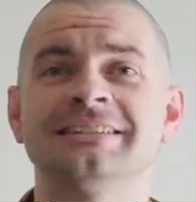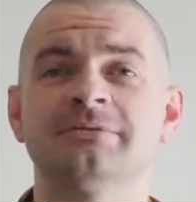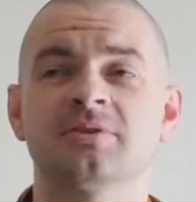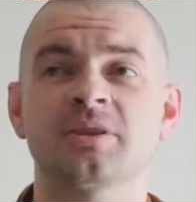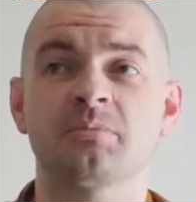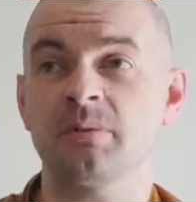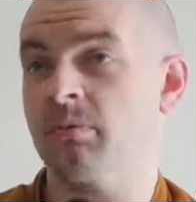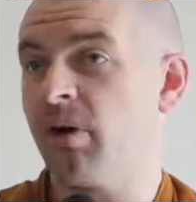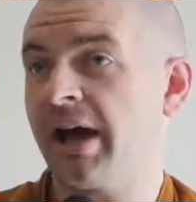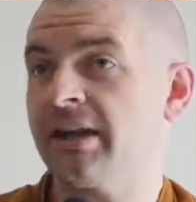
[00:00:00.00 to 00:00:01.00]
Some people
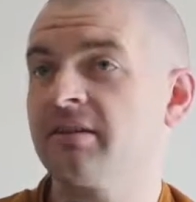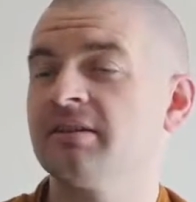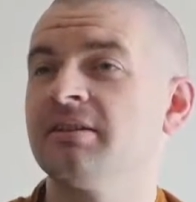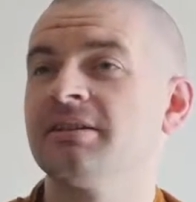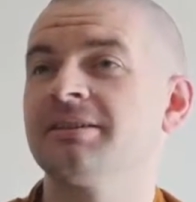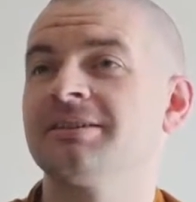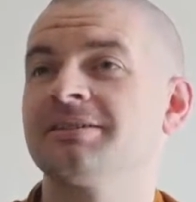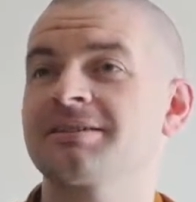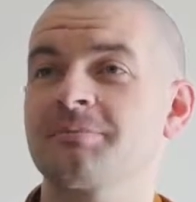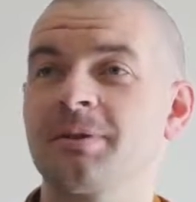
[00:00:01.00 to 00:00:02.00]
might.
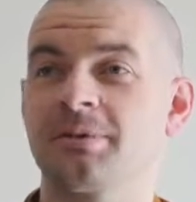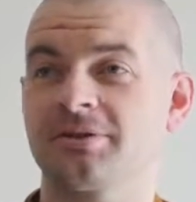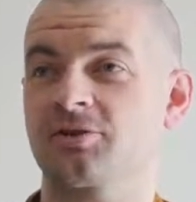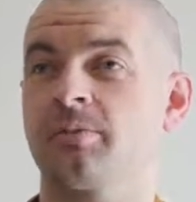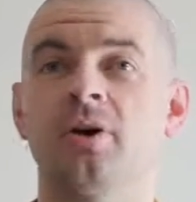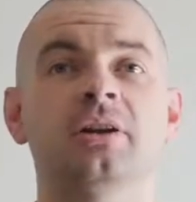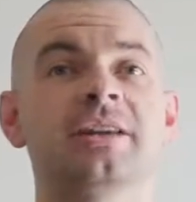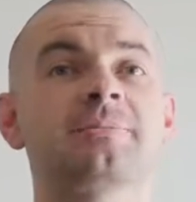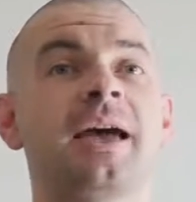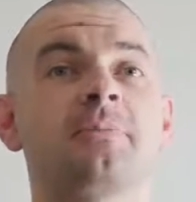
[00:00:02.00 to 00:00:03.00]
Some people are shopaholics
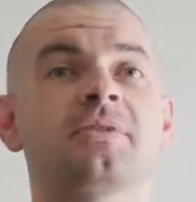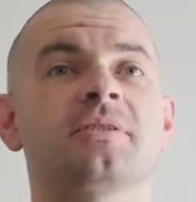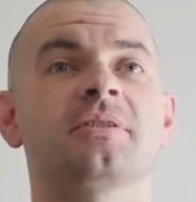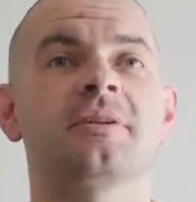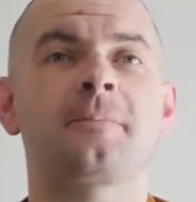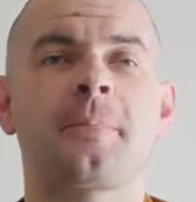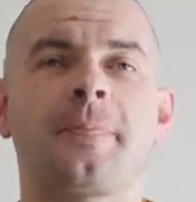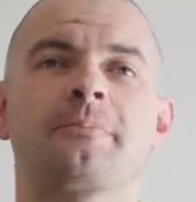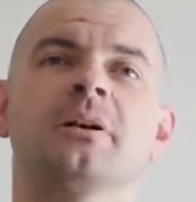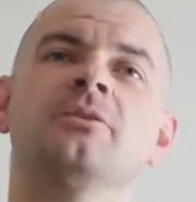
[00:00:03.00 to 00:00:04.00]
perhaps,
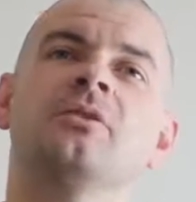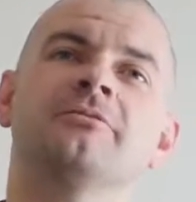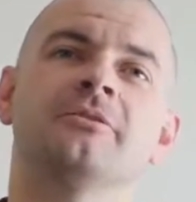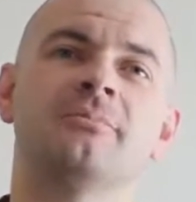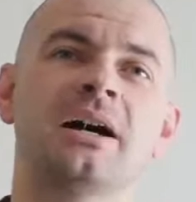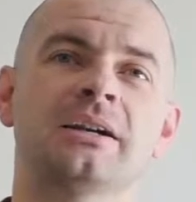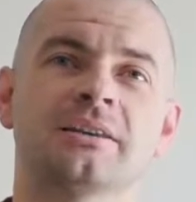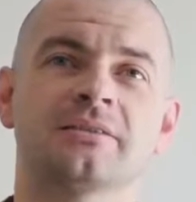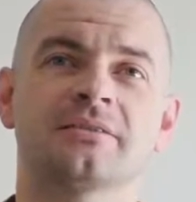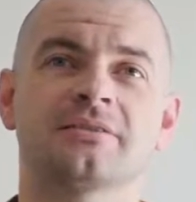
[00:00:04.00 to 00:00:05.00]
but not for
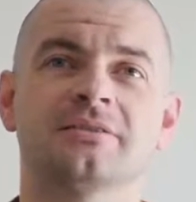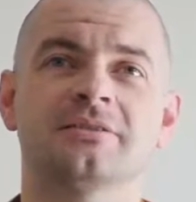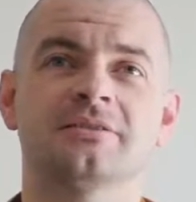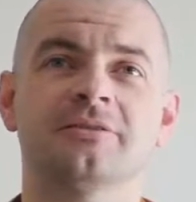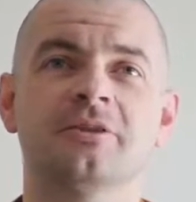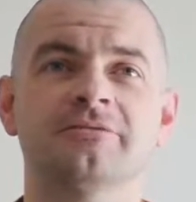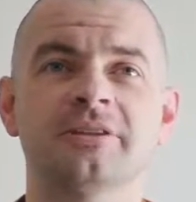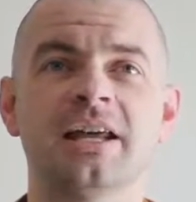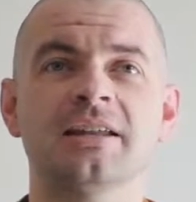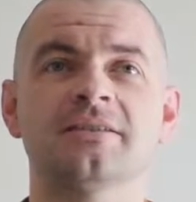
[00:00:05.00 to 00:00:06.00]
monks, not for
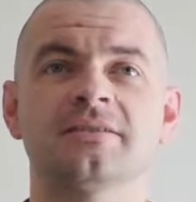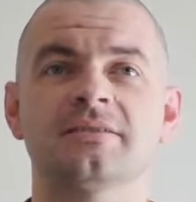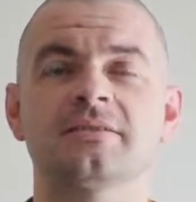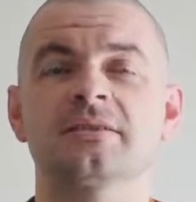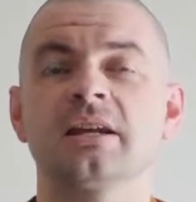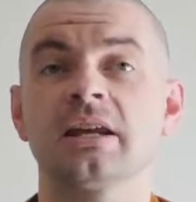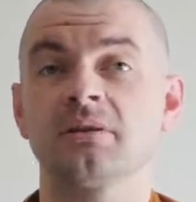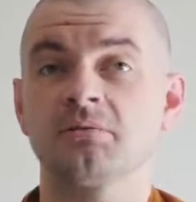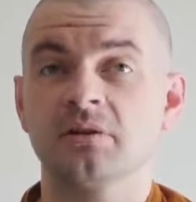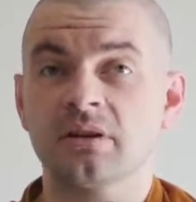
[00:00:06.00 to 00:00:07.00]
nuns.
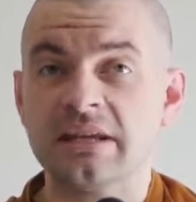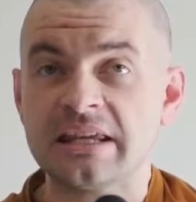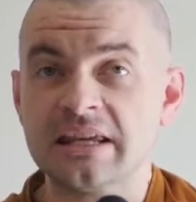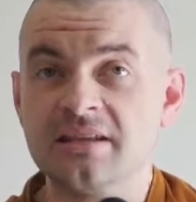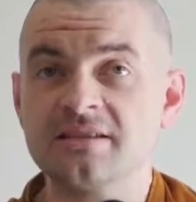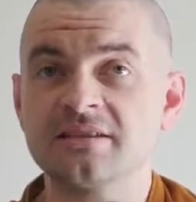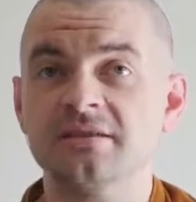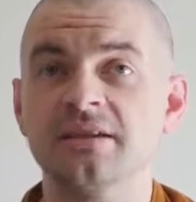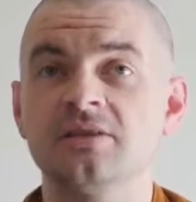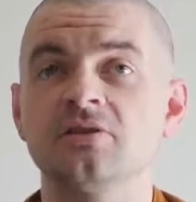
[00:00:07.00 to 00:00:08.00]
The easiest
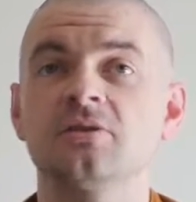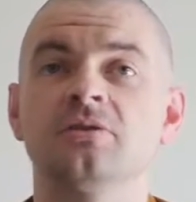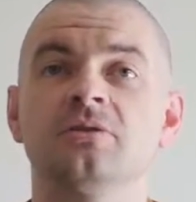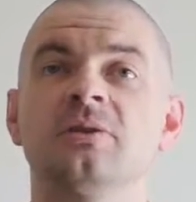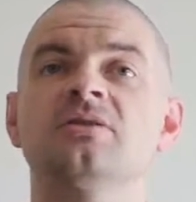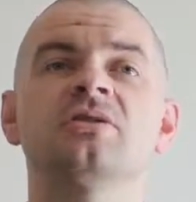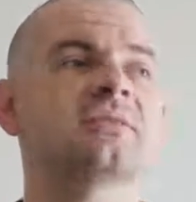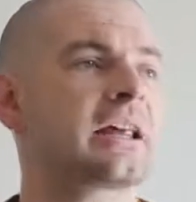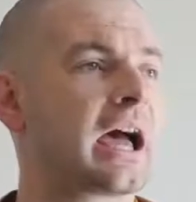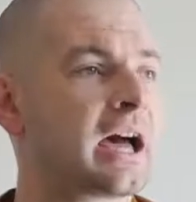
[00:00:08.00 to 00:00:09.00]
thing you can do is just
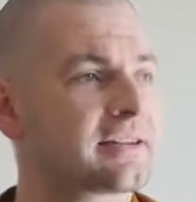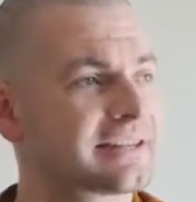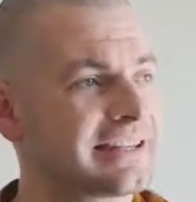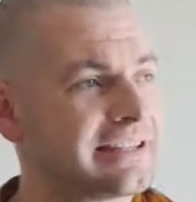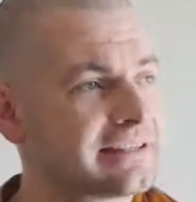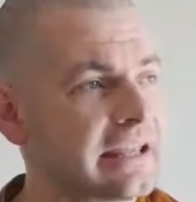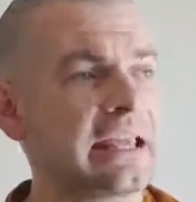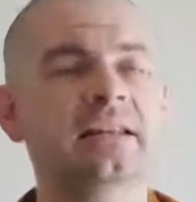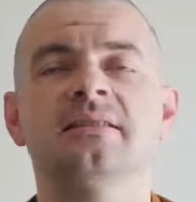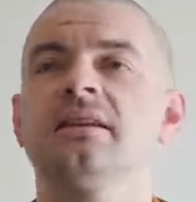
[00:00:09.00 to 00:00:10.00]
to ask, is there
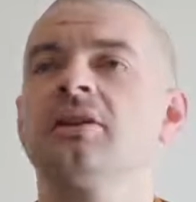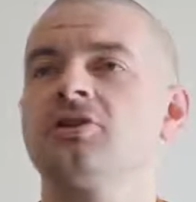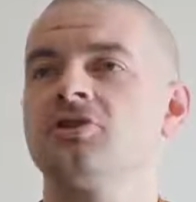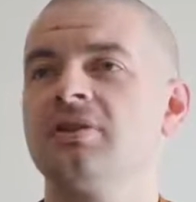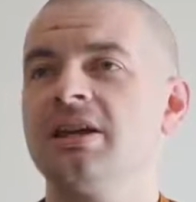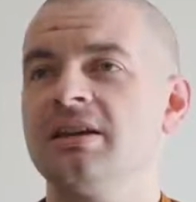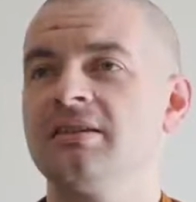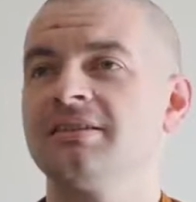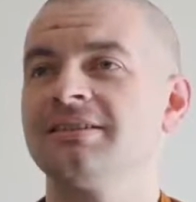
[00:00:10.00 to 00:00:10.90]
anything that you need?